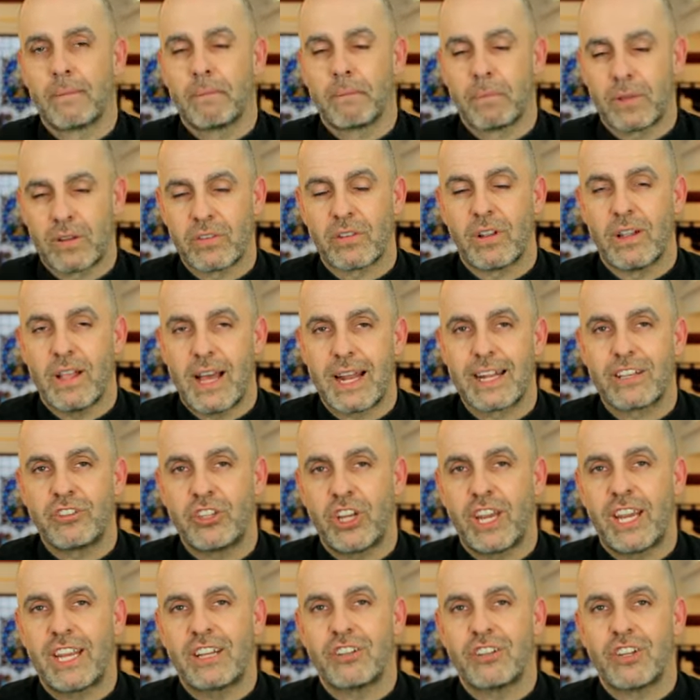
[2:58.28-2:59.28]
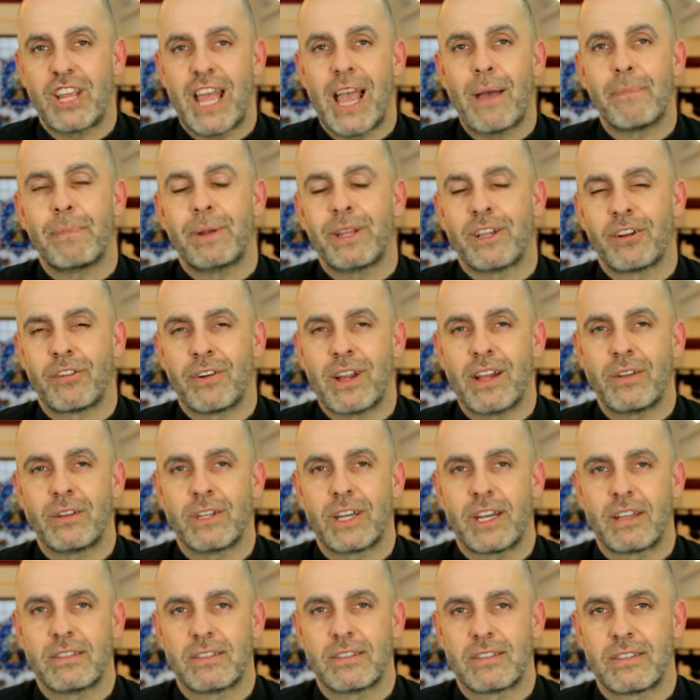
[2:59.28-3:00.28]
There's a lot of change happening around
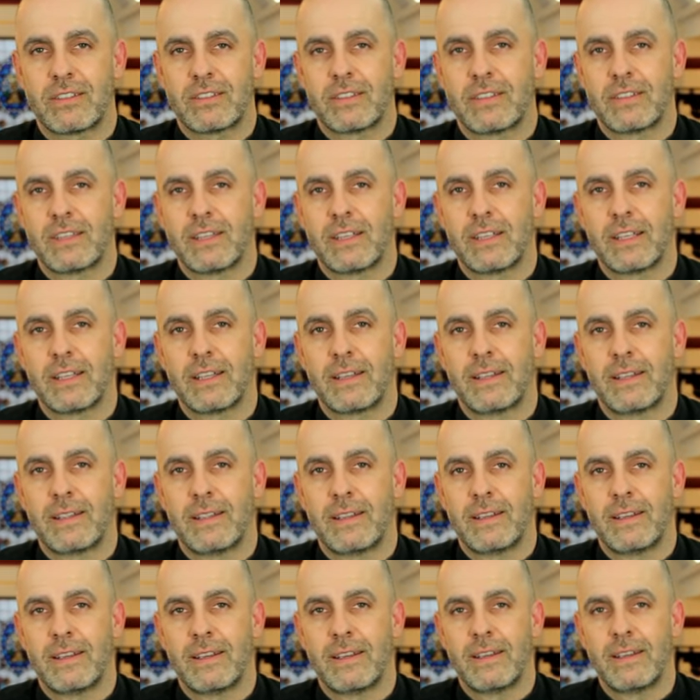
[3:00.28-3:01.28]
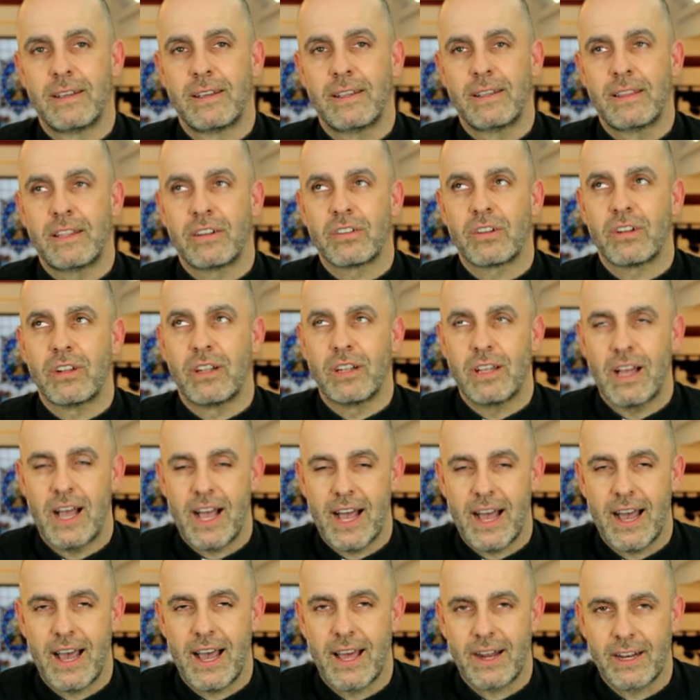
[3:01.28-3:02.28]
us. There's a
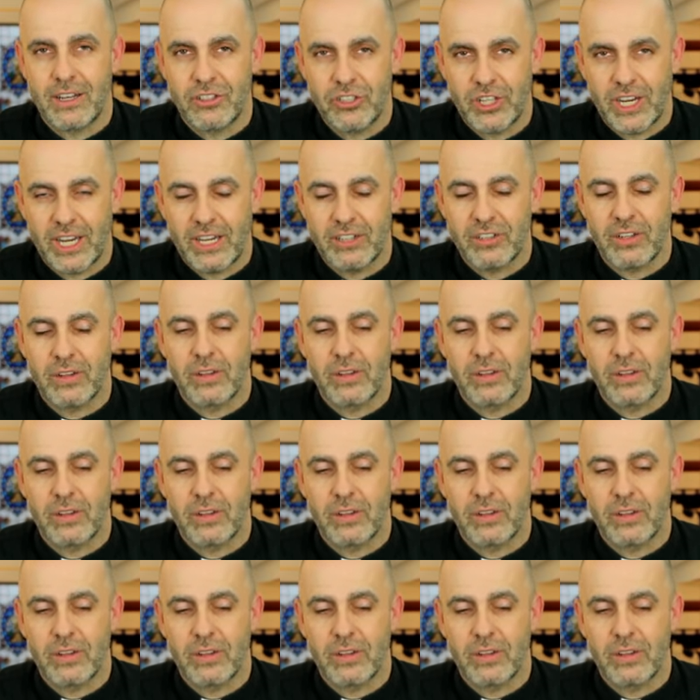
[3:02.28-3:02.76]
lot of change.